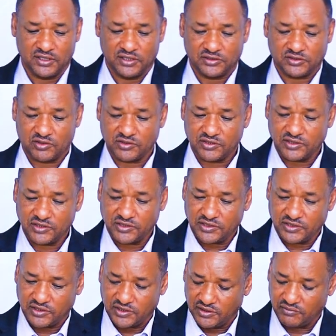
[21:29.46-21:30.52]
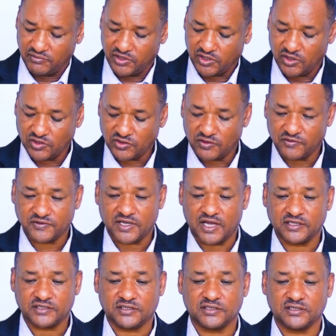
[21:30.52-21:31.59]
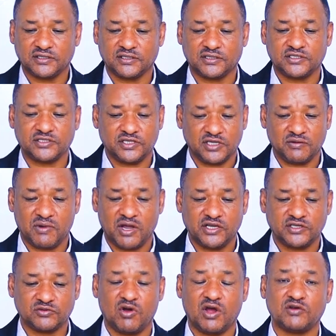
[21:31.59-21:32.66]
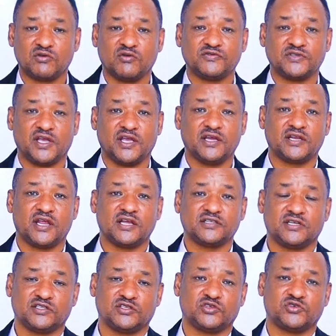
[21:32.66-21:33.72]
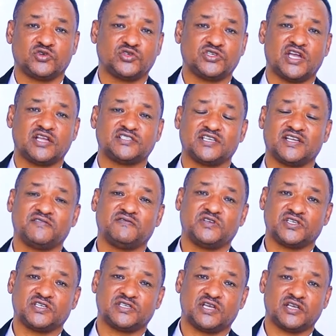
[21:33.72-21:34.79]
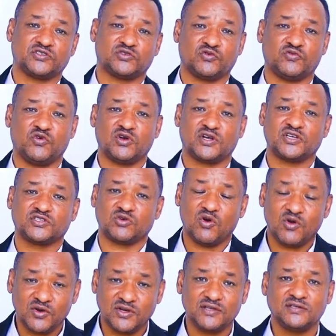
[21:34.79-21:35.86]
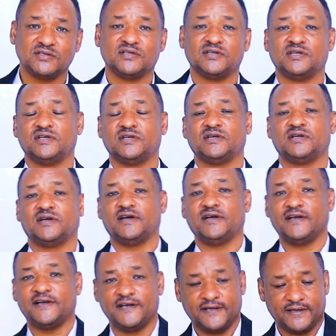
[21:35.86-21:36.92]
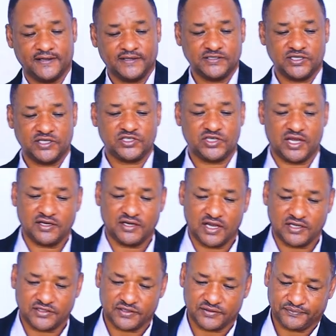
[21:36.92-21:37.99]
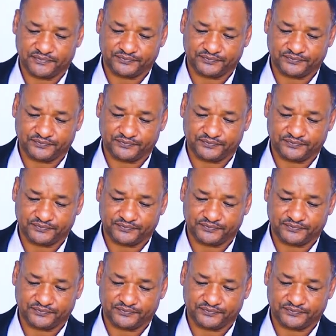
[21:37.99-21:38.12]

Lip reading: So because of that, stigma is one of the areas that the social services has to focus on in these areas.